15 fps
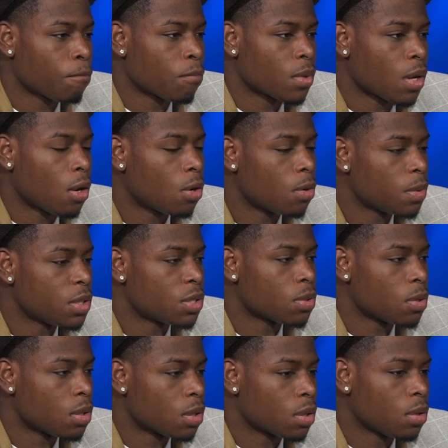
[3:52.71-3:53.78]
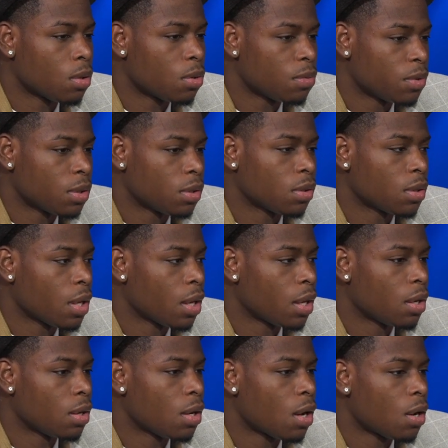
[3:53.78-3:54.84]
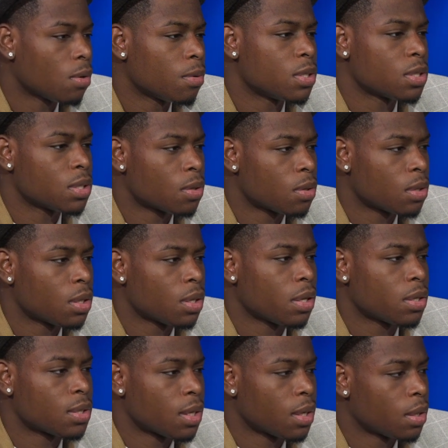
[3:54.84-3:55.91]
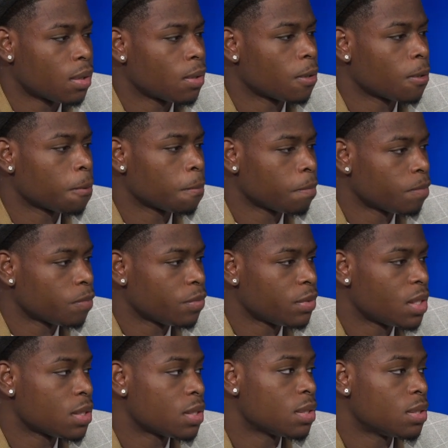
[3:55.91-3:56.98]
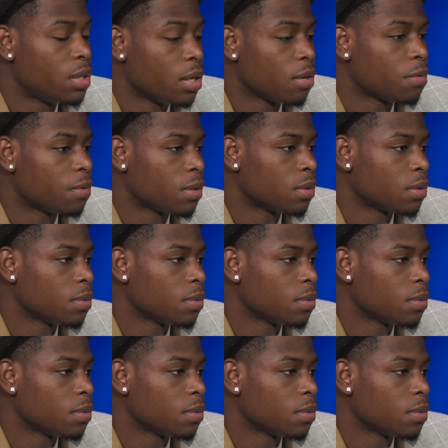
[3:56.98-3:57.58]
I always saw her clothing, and I always saw it as like, this is different.